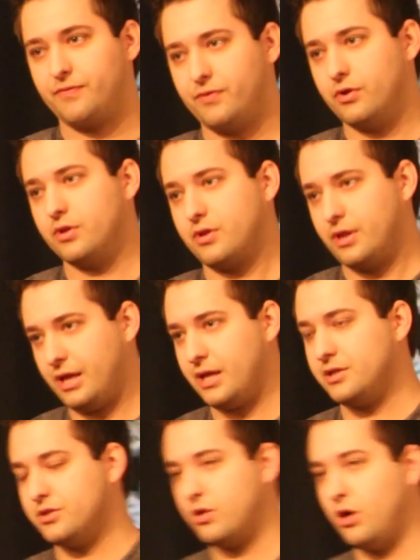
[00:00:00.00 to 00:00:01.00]
I feel like
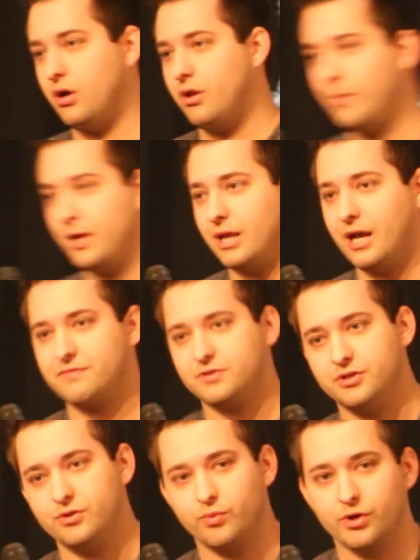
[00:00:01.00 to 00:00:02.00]
it's a call on my life
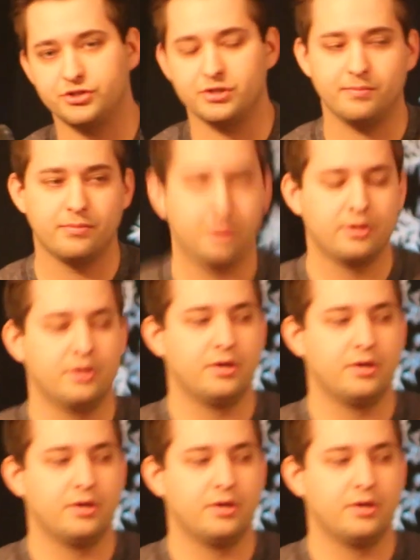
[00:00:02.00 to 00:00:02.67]
to do worship.